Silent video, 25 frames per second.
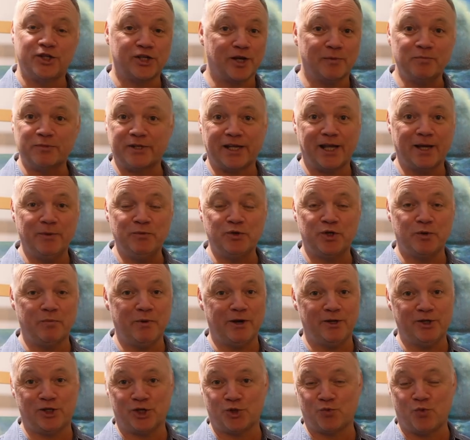sometimes you
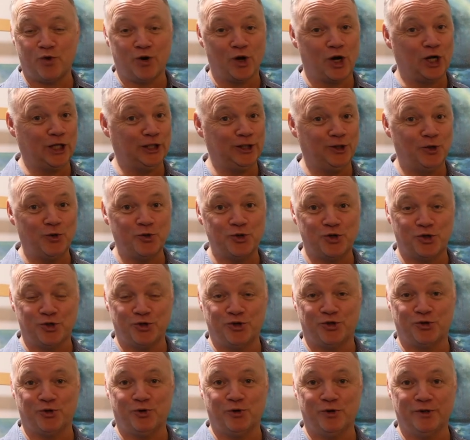might just want to close
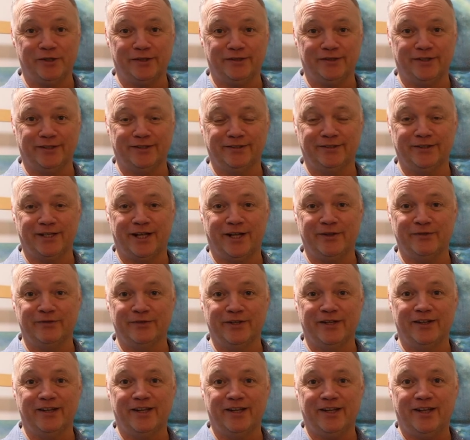your door,
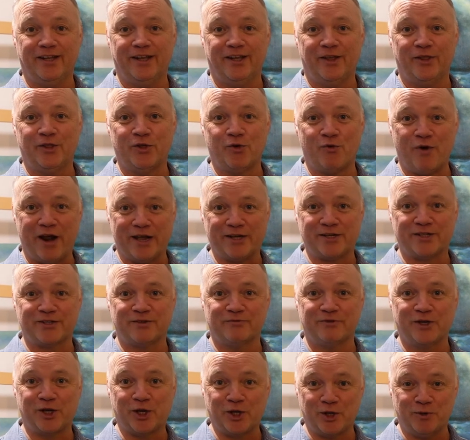and the rest
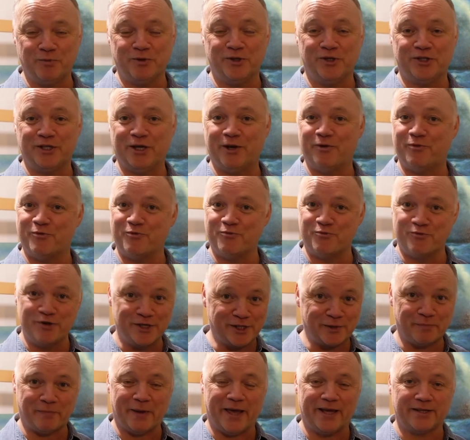of the community
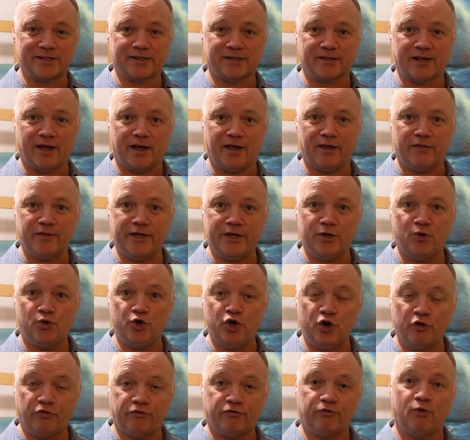respects that, and they know
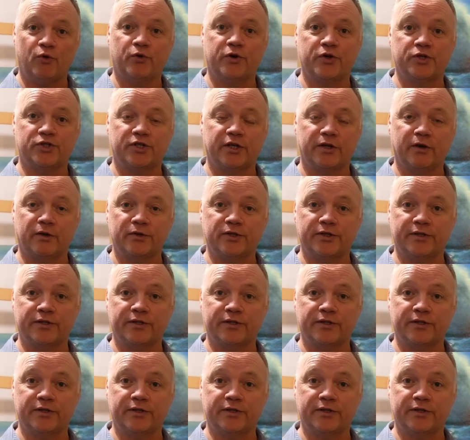you're focusing on